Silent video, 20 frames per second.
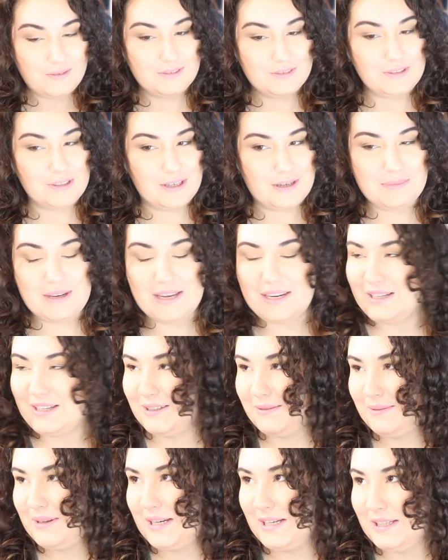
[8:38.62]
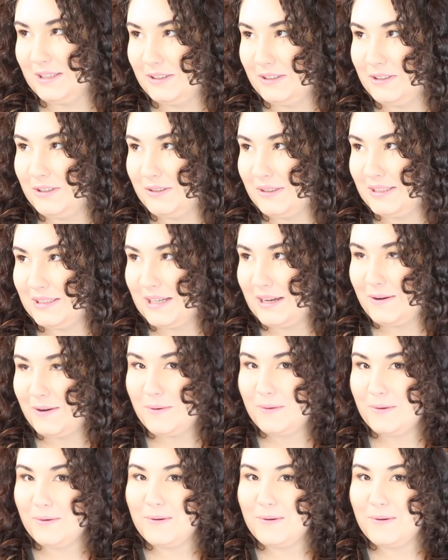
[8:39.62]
Oh, I'm getting, I'm getting a little too excited.